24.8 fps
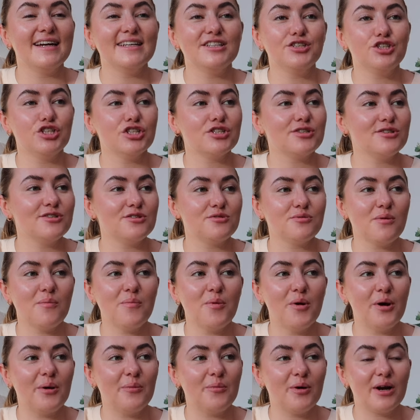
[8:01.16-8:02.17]
I just got to a
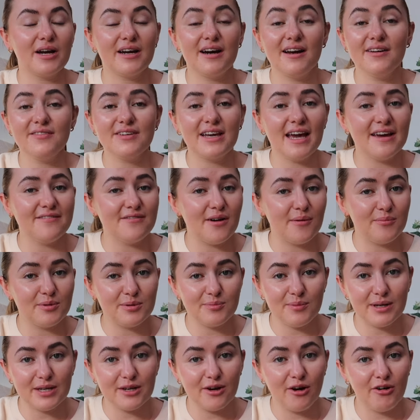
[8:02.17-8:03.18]
point where I kind of gave up with
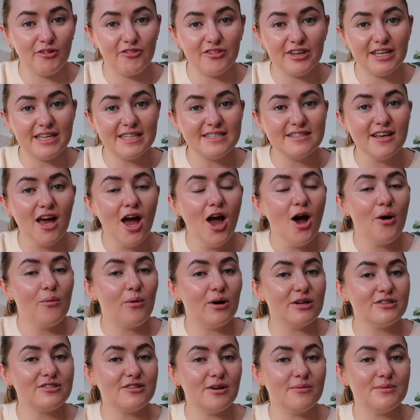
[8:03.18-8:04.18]
my coffees
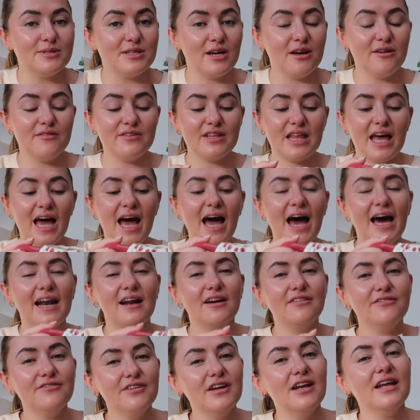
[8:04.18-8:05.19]
whilst I was over there. And
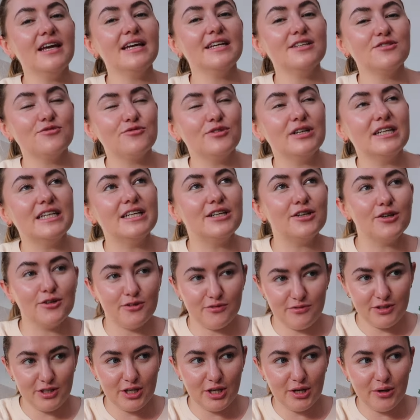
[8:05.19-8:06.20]
I feel like it's really good
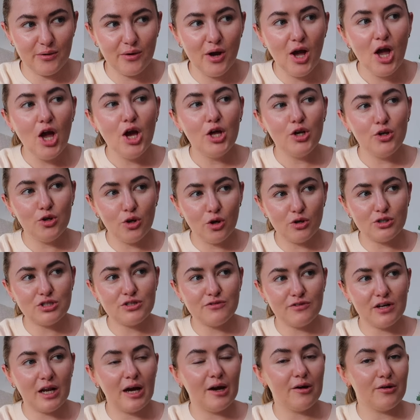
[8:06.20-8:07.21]
for you not
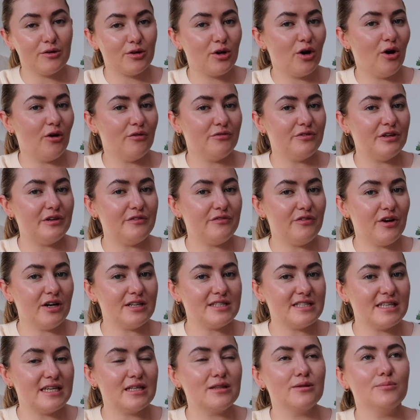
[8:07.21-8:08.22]
to rely on coffee
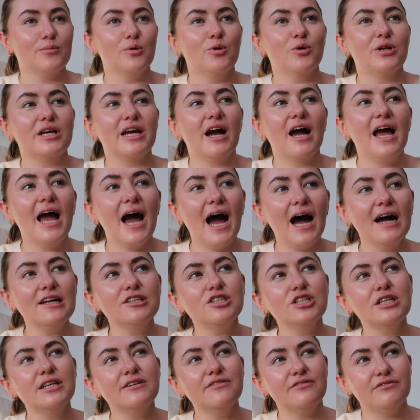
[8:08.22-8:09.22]
first thing in the morning. I
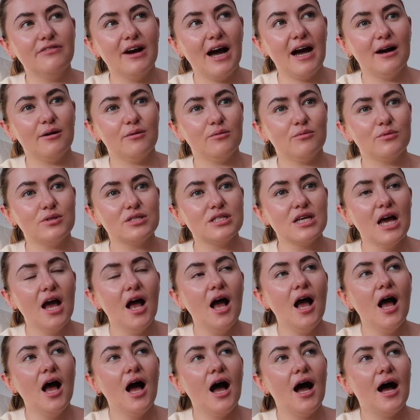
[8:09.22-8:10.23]
actually found,
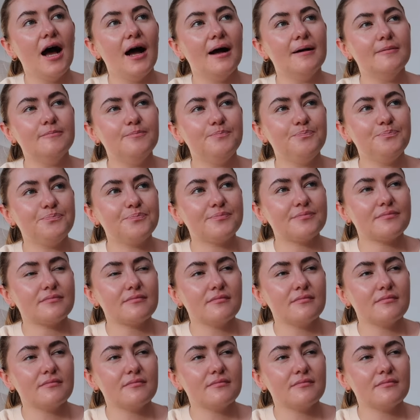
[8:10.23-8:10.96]
um,